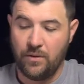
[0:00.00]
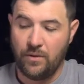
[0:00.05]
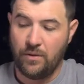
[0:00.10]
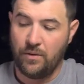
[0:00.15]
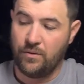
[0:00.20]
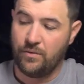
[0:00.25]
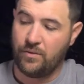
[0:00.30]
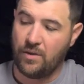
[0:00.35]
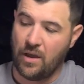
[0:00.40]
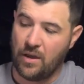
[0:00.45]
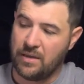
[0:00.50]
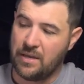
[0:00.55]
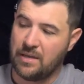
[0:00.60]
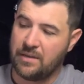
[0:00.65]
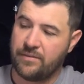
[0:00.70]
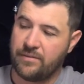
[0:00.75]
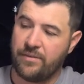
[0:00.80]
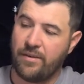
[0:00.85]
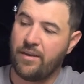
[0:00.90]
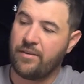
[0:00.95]
So yeah,
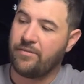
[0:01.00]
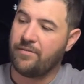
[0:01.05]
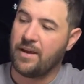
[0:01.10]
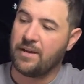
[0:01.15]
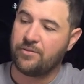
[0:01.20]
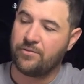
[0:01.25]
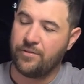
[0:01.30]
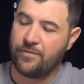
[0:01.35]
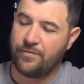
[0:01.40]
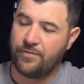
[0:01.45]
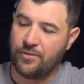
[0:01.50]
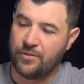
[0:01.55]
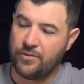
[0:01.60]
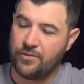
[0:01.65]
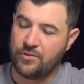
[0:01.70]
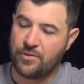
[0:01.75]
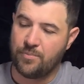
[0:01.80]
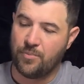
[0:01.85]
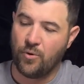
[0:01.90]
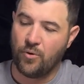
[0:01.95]
satisfactory for the
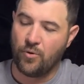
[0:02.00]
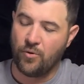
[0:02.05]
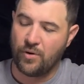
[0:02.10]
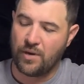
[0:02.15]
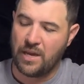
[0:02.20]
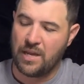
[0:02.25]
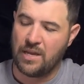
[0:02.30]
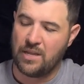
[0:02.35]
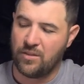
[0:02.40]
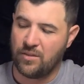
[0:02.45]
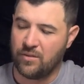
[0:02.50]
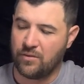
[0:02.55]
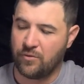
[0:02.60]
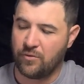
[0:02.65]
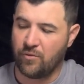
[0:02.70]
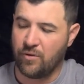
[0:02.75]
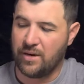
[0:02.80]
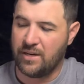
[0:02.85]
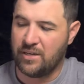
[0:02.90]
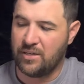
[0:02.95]
Tuborg and
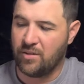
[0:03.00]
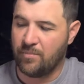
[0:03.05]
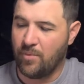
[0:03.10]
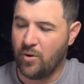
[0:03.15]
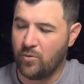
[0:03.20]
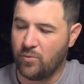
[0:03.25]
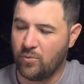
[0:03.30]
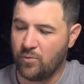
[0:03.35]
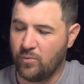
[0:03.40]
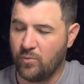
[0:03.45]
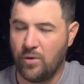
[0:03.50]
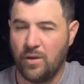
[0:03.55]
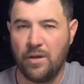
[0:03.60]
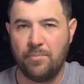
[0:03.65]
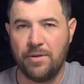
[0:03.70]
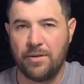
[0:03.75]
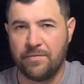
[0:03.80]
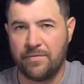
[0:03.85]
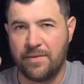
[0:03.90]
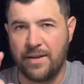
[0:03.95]
Green in the bottle.
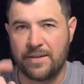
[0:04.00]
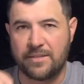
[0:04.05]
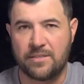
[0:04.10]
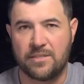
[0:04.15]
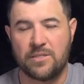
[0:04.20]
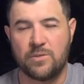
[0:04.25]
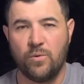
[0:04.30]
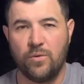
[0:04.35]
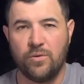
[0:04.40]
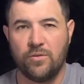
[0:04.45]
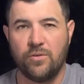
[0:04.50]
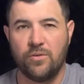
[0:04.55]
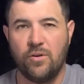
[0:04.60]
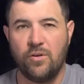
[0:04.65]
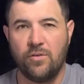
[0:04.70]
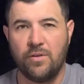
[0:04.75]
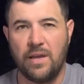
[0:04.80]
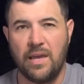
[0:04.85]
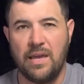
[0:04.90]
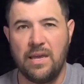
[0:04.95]
Big thanks to
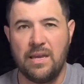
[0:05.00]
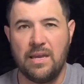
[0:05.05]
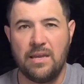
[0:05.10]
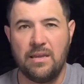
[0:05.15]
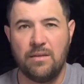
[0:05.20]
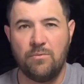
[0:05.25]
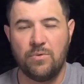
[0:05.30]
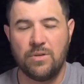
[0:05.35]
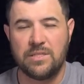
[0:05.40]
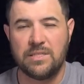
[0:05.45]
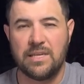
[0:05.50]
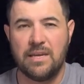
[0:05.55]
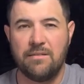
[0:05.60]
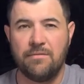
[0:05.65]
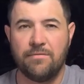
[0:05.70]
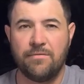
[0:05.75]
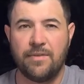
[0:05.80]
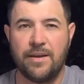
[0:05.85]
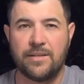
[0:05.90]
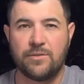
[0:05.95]
SwillinGrog, and once again,
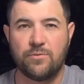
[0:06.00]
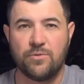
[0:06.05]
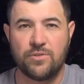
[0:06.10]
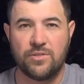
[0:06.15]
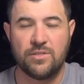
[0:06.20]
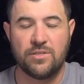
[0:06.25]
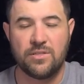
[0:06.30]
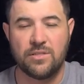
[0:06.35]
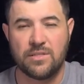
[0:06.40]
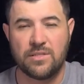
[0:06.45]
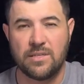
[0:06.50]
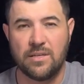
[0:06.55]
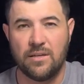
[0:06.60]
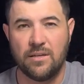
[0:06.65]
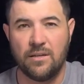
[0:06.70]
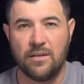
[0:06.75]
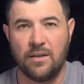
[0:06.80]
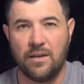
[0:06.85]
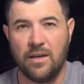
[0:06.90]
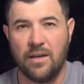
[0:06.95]
thanks for watching this
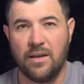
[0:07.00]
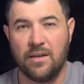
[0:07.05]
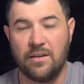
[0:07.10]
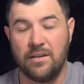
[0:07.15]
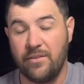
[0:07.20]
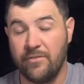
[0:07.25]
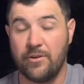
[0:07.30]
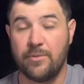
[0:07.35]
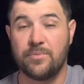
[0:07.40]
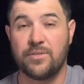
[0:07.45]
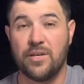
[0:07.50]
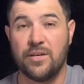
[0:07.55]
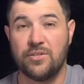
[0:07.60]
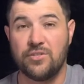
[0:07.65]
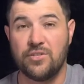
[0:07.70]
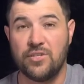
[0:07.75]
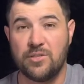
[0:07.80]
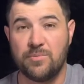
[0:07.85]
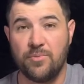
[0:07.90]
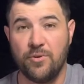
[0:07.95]
uh, another episode of
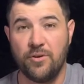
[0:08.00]
Gez Beer